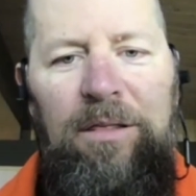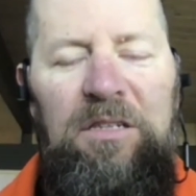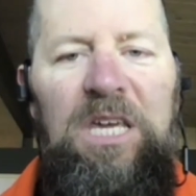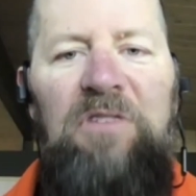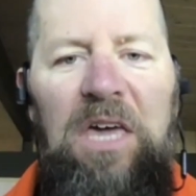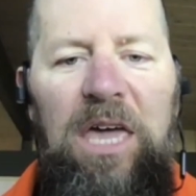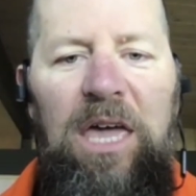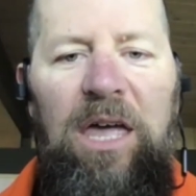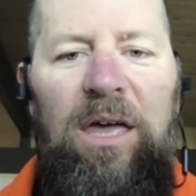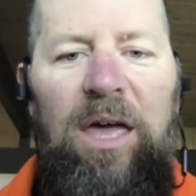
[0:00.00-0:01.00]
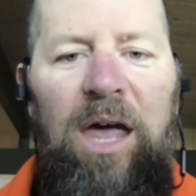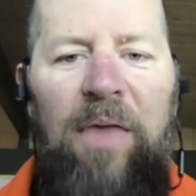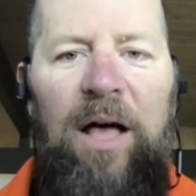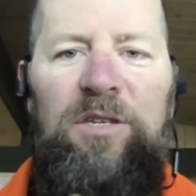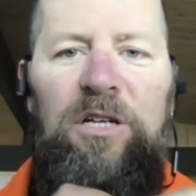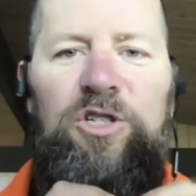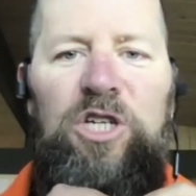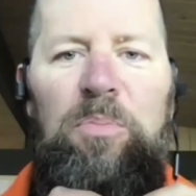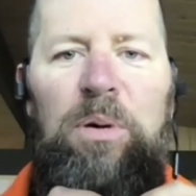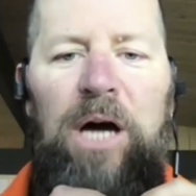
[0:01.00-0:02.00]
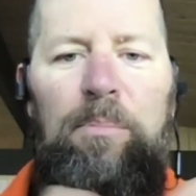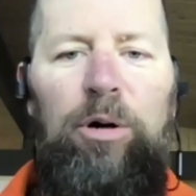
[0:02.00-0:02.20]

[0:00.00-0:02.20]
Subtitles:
DVE, and that sent a GPI